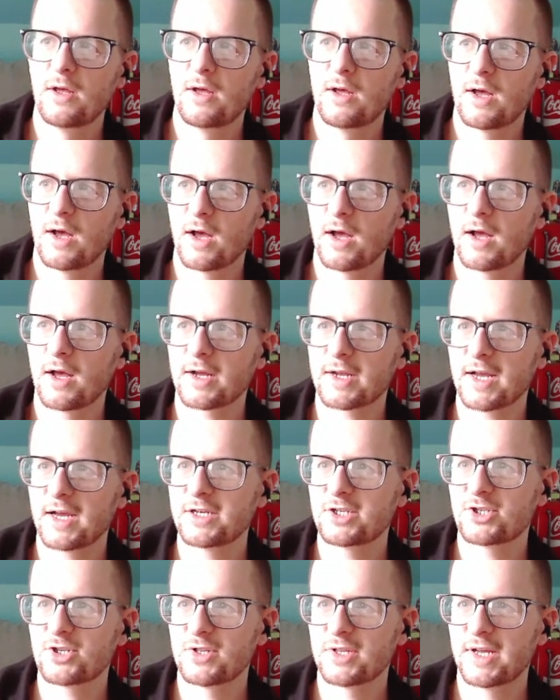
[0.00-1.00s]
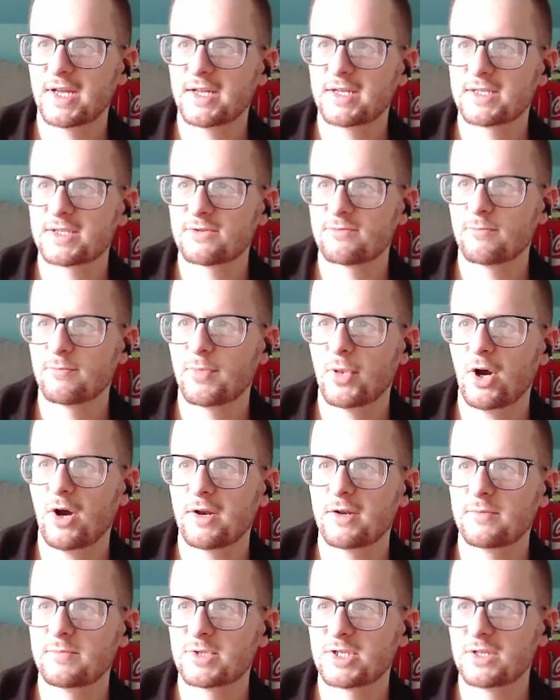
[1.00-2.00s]
Keisha Lance
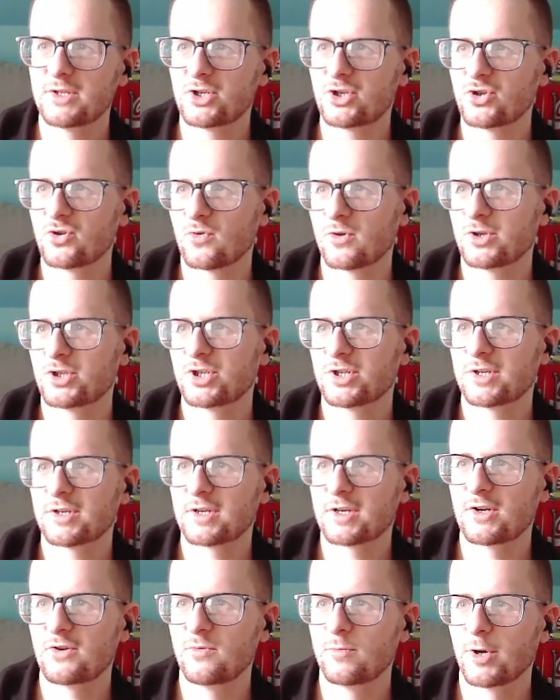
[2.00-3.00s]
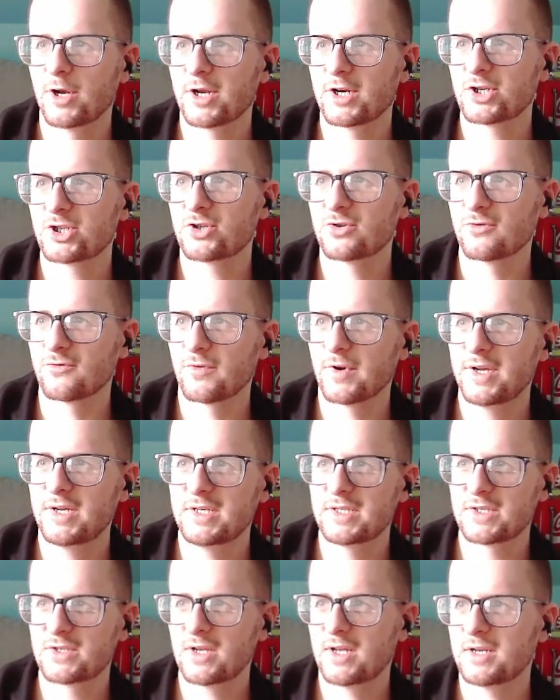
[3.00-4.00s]
Bottoms in the Georgia gubernatorial
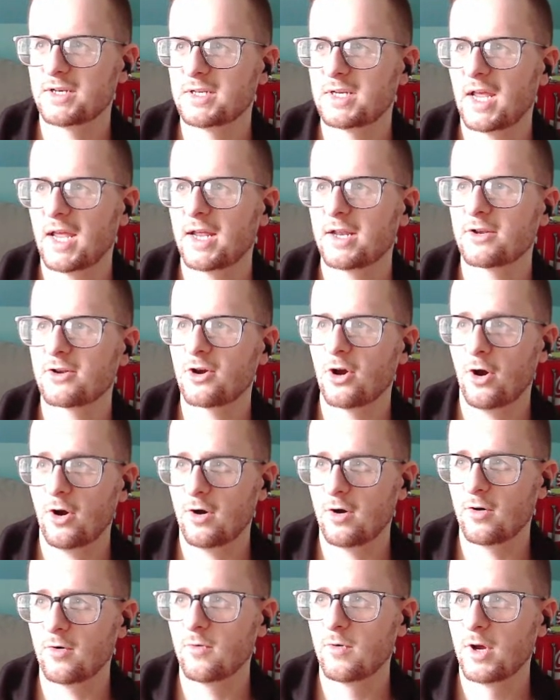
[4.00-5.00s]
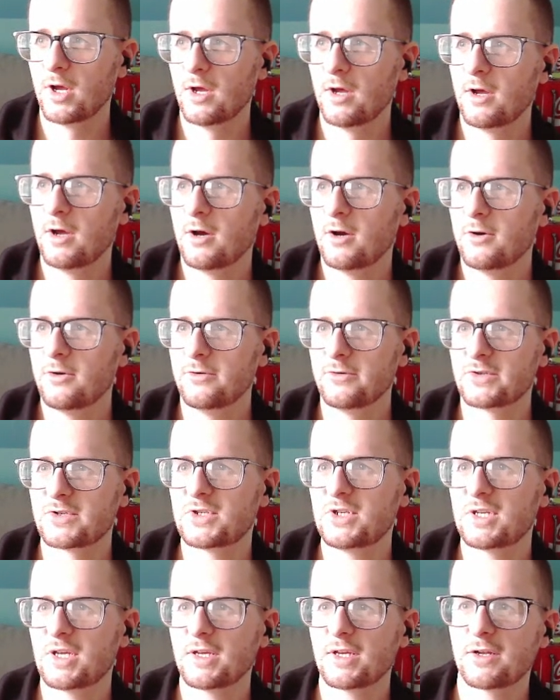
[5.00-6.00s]
race, and Dan Coe, who's
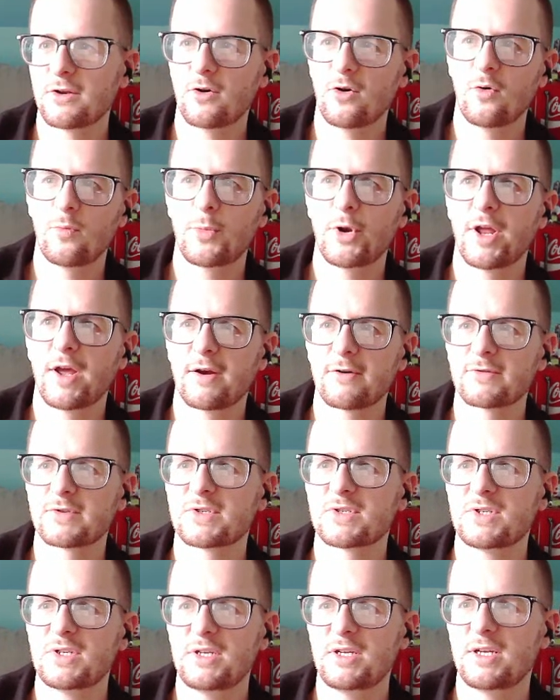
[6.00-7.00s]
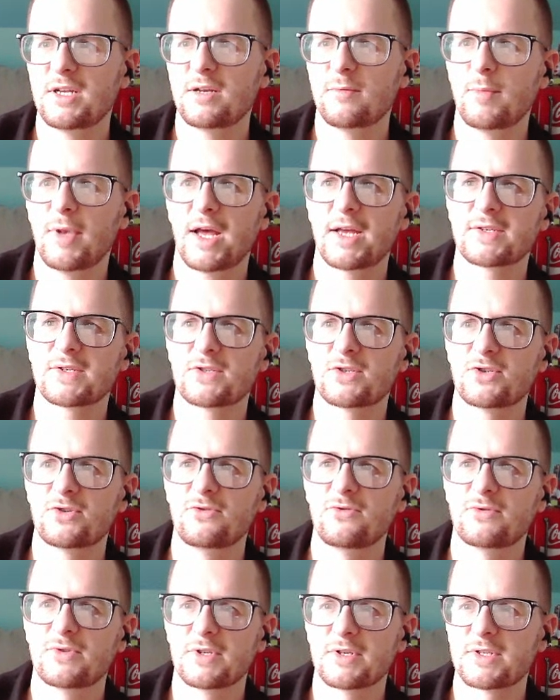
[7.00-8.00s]
seeking an open house seat in
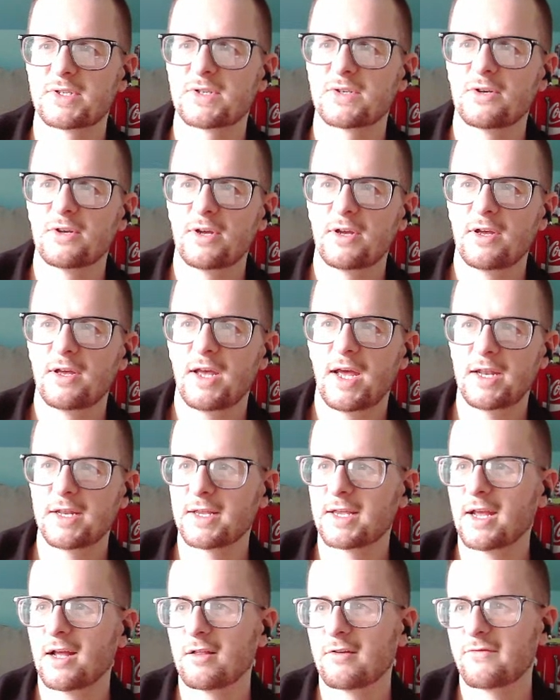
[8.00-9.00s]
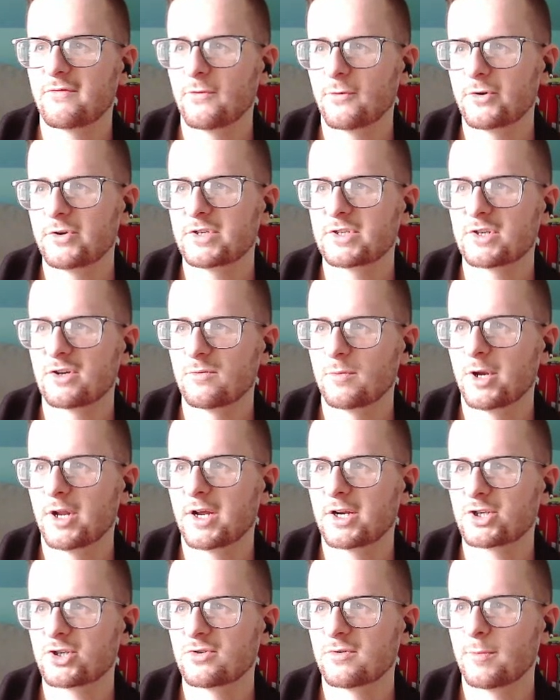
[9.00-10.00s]
Massachusetts. And in California's
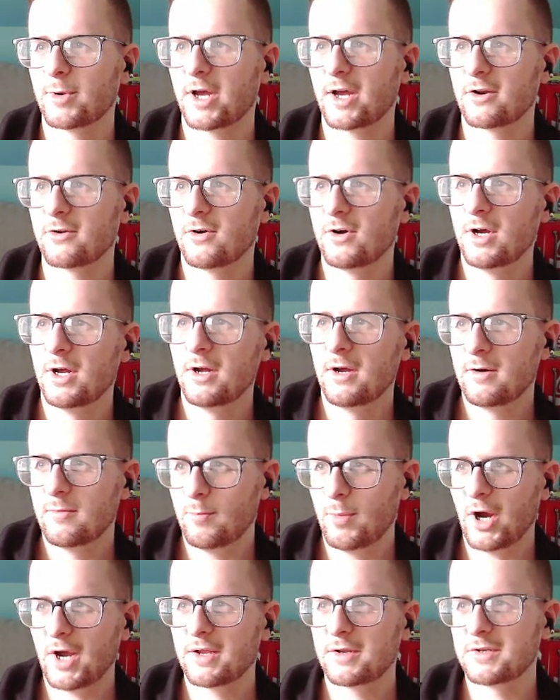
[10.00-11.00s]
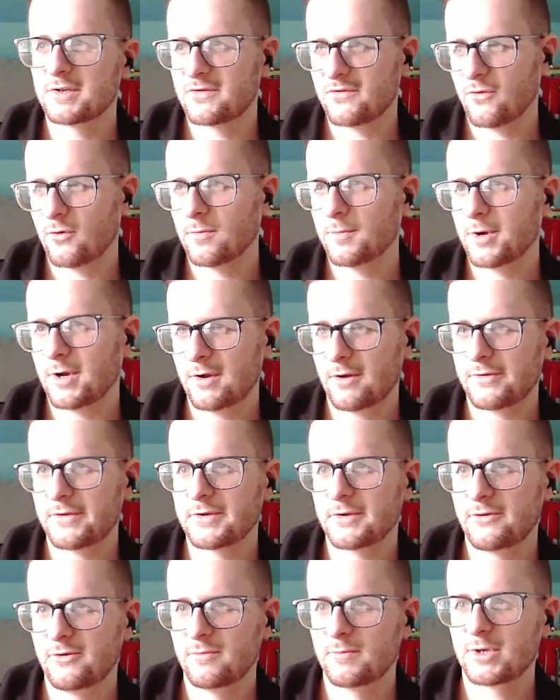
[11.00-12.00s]
gubernatorial battle, Biden's former Health and
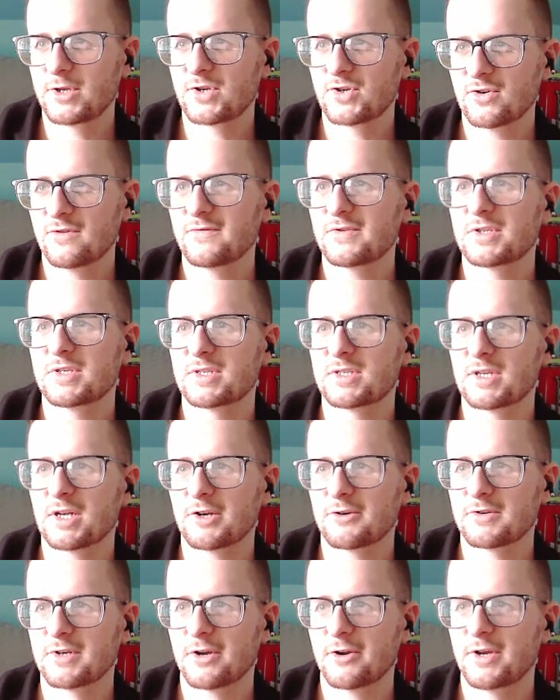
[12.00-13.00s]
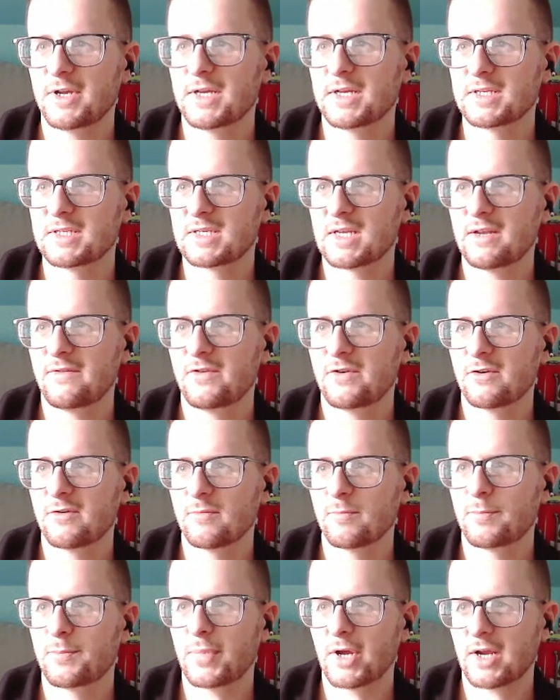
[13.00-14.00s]
Human Services Secretary
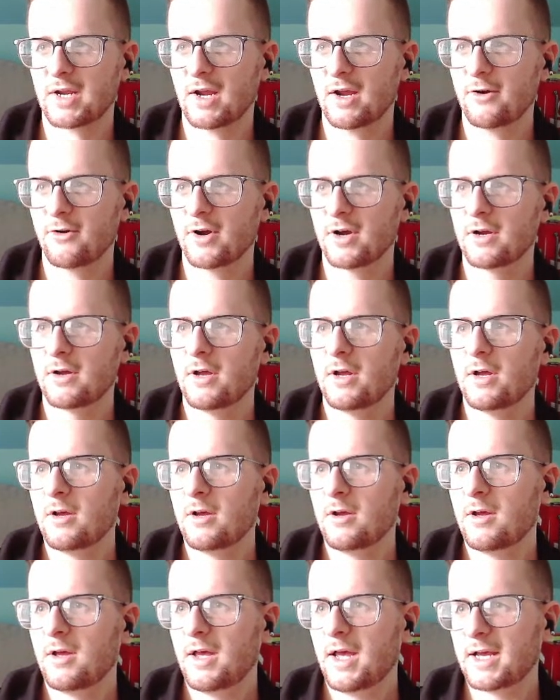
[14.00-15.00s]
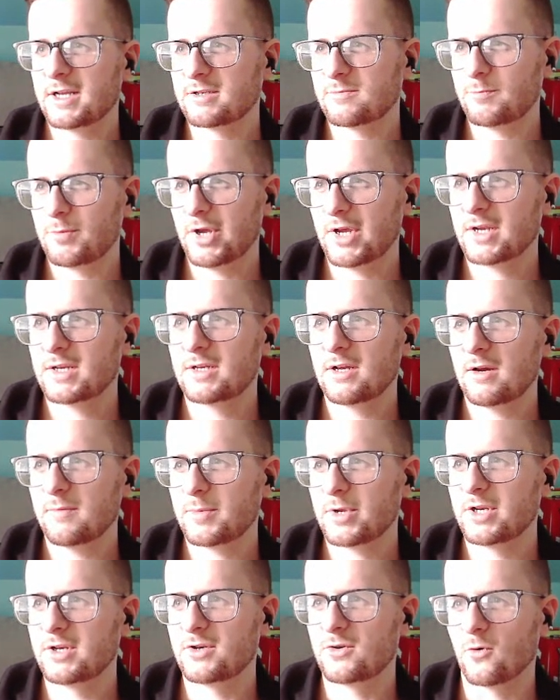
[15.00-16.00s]
Xavier Becerra has picked up
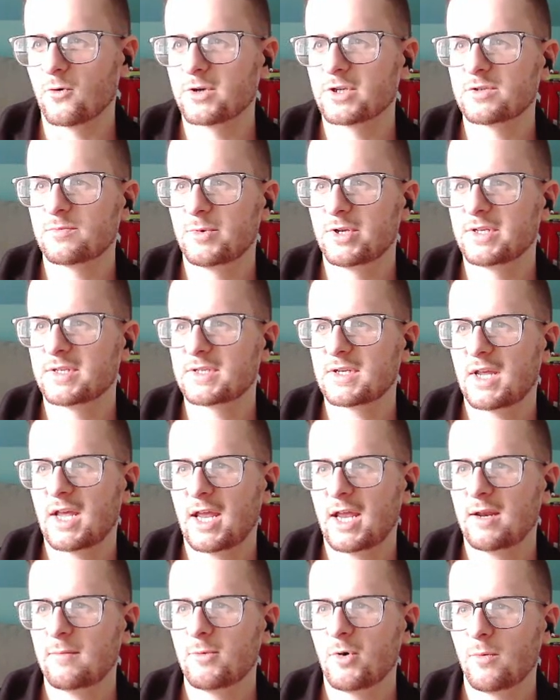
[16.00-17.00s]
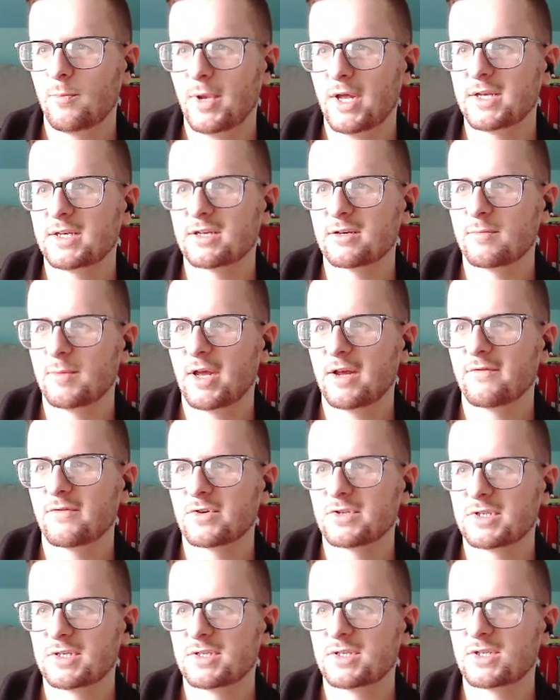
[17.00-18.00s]
endorsements and momentum ever
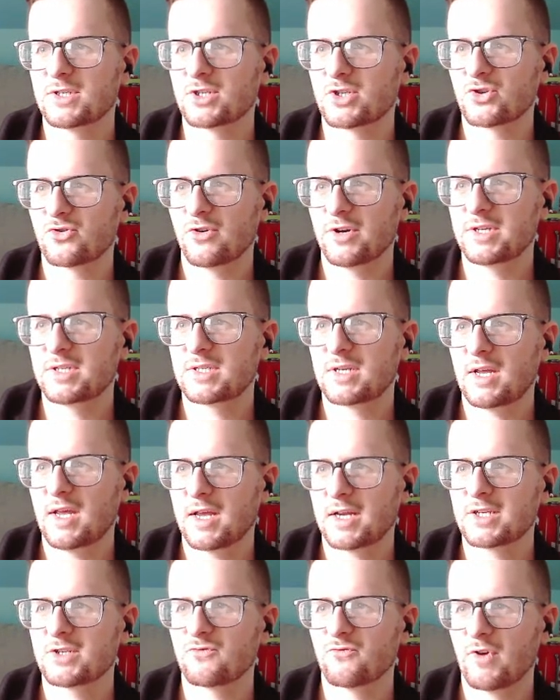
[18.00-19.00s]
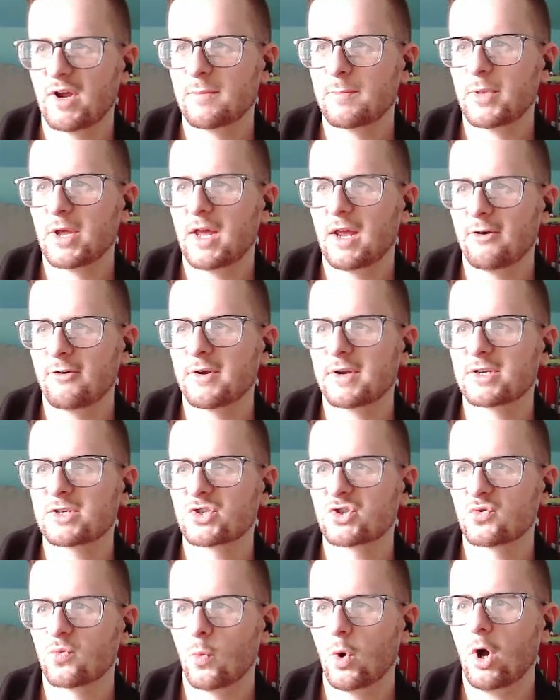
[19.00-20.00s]
since disgraced ex-rep Eric
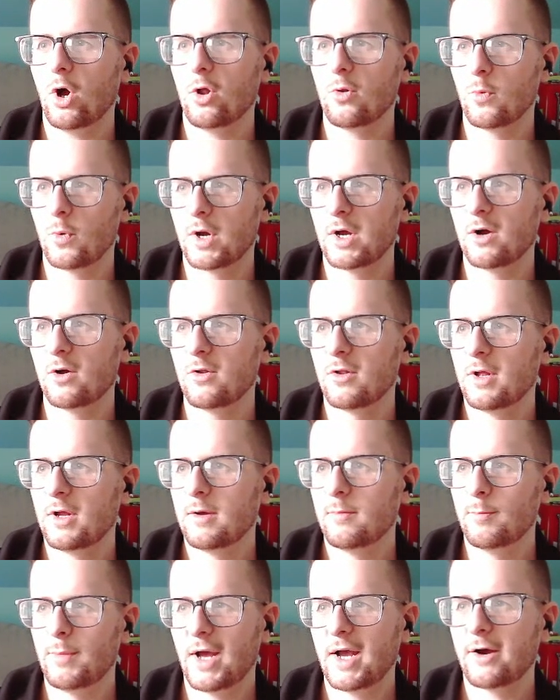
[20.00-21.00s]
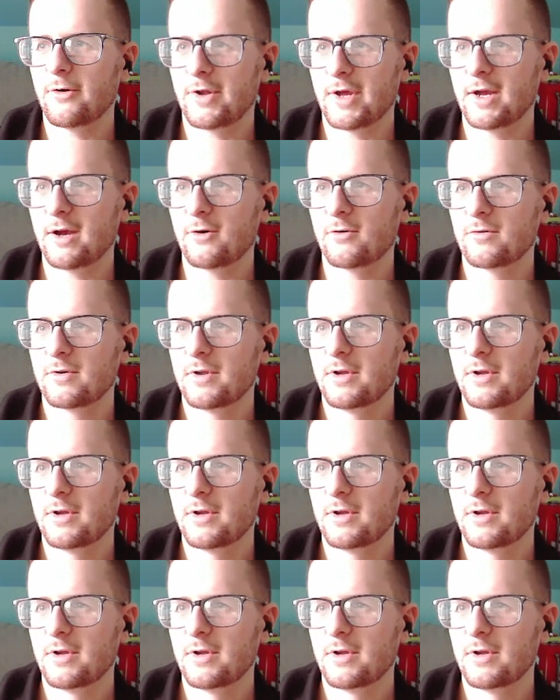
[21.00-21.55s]
Swalwell bowed out.